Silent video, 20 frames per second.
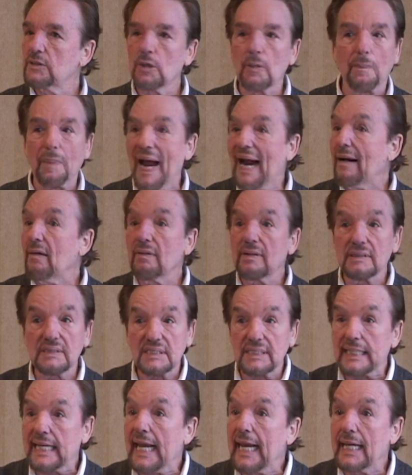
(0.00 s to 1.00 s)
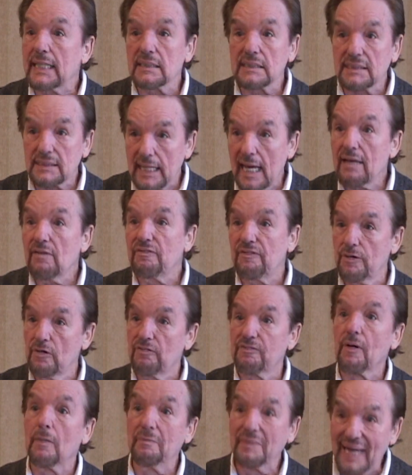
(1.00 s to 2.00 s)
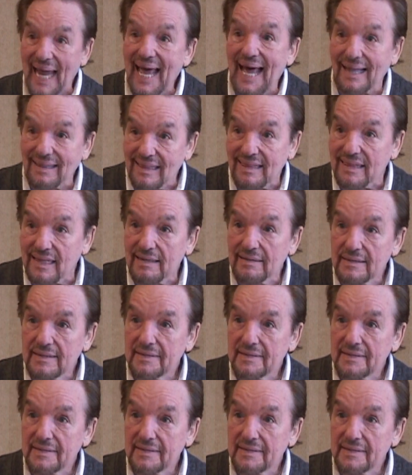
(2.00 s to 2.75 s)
your parents can't save you from death,